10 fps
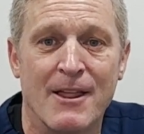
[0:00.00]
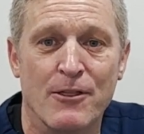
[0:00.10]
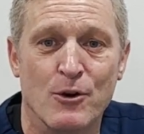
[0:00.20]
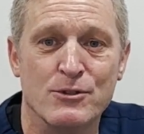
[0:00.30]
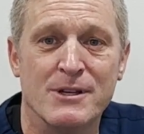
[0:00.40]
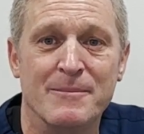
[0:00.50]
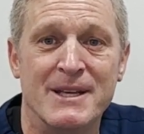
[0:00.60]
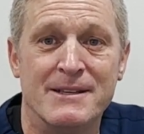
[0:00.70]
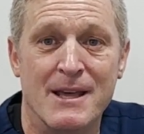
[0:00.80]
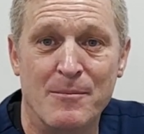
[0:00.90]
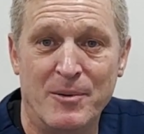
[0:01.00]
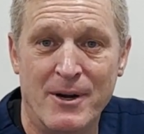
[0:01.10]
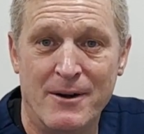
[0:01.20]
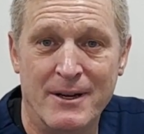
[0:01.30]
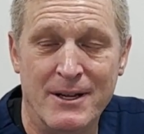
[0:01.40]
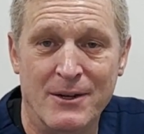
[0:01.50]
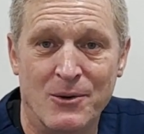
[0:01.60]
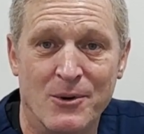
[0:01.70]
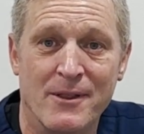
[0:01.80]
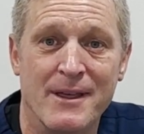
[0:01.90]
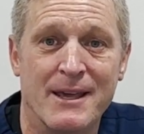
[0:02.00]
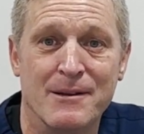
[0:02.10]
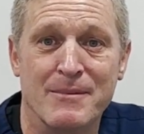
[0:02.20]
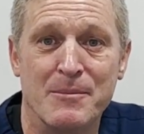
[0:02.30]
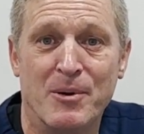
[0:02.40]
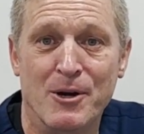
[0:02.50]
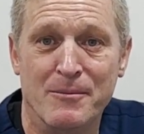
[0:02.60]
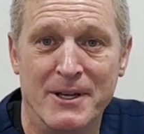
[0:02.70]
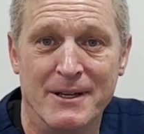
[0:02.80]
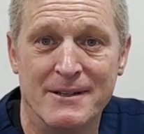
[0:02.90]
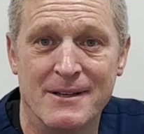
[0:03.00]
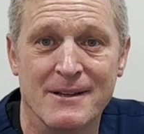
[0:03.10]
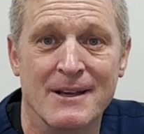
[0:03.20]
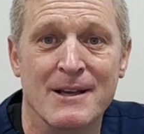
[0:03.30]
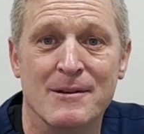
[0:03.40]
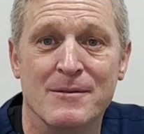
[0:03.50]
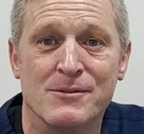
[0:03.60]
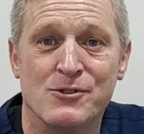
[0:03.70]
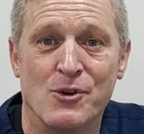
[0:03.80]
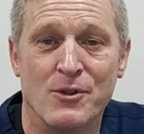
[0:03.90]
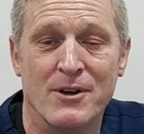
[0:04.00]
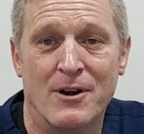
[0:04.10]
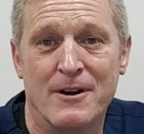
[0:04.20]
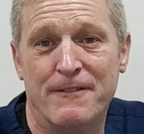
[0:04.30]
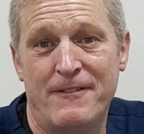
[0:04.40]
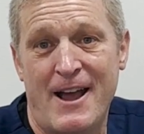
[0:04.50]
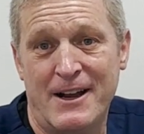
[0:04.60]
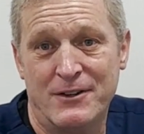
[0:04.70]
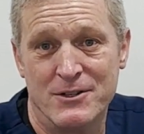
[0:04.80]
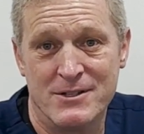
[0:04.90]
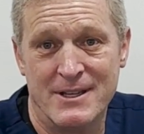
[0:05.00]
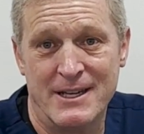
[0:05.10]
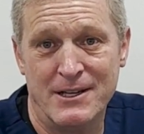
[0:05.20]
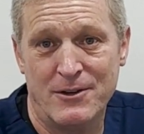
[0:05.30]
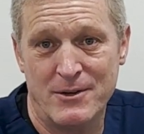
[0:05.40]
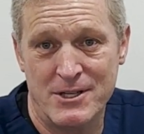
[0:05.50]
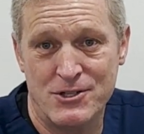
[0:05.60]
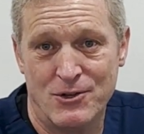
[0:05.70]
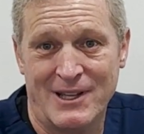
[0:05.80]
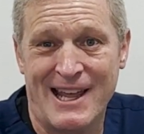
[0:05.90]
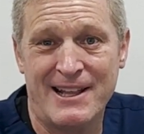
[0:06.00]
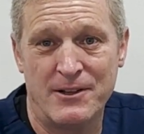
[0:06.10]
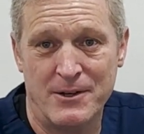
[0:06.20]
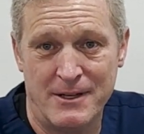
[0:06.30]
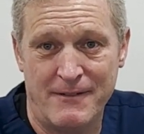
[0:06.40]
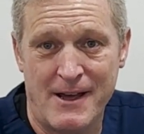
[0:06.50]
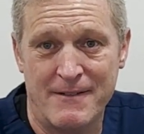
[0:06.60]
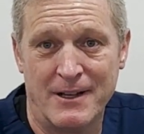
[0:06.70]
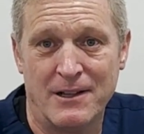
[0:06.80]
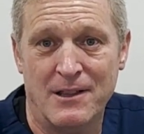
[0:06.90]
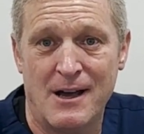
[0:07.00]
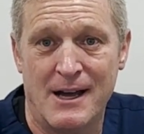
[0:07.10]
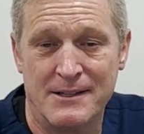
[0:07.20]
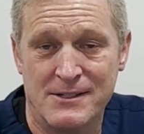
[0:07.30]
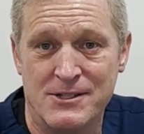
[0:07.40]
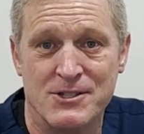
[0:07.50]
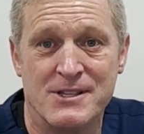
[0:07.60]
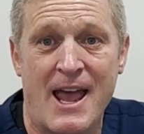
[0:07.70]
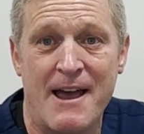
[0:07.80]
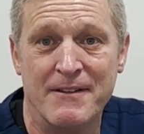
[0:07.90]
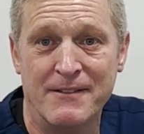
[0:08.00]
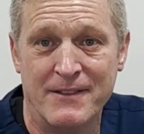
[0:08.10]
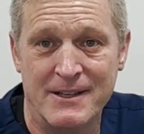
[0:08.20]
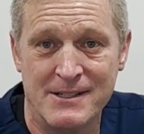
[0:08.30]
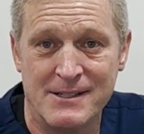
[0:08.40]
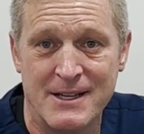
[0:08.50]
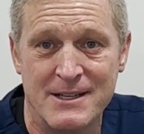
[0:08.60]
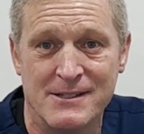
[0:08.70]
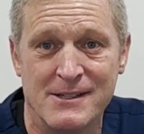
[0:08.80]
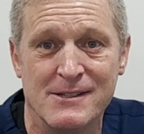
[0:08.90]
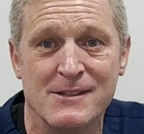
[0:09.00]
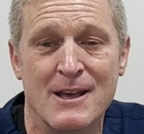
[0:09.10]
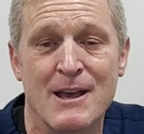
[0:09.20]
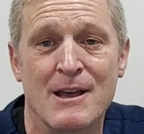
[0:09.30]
Those can be temporary or they can be permanent. So there are factors that increase your likelihood of having clots, such as having venous stasis,